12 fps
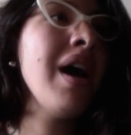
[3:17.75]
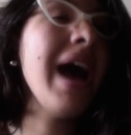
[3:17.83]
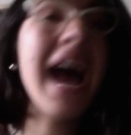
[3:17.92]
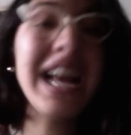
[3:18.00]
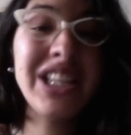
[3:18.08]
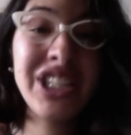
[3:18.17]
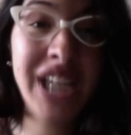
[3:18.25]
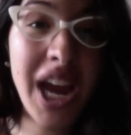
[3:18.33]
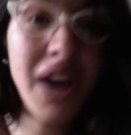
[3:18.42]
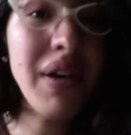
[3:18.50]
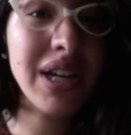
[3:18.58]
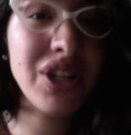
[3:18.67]
I
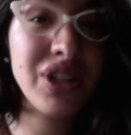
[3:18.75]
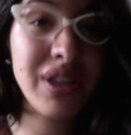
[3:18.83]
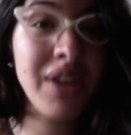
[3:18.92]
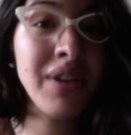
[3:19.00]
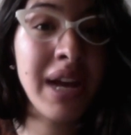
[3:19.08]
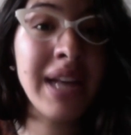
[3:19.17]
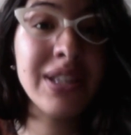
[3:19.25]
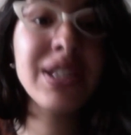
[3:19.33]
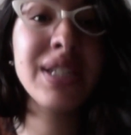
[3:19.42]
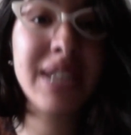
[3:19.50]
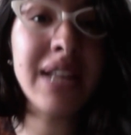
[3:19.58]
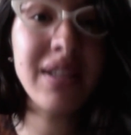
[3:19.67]
cherish the United
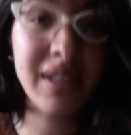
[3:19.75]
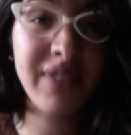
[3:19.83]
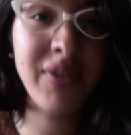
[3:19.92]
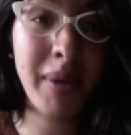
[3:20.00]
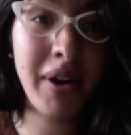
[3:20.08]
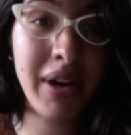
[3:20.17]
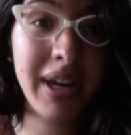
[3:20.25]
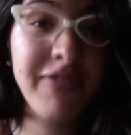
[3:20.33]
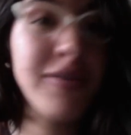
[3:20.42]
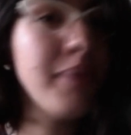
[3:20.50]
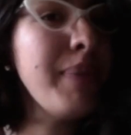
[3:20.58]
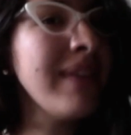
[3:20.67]
States of America
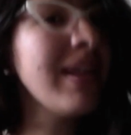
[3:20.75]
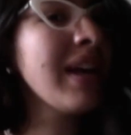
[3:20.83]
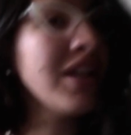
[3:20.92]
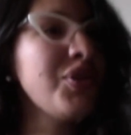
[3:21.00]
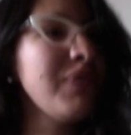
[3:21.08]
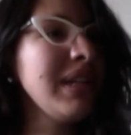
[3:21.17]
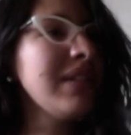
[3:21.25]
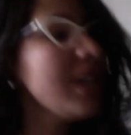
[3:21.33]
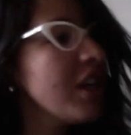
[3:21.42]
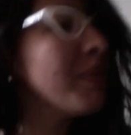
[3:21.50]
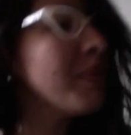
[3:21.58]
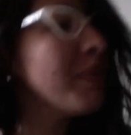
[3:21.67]
for being the country that
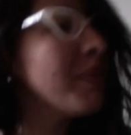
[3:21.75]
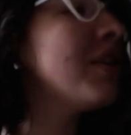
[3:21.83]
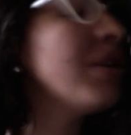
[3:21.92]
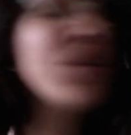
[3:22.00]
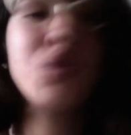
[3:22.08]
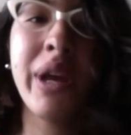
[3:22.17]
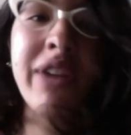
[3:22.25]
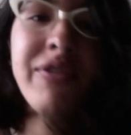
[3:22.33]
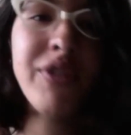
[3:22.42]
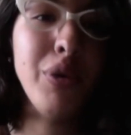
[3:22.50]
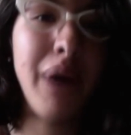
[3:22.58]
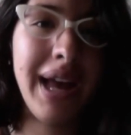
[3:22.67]
took me under his wing for
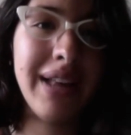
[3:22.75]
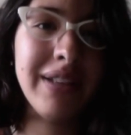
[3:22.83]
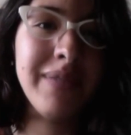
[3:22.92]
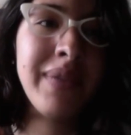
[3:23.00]
a while.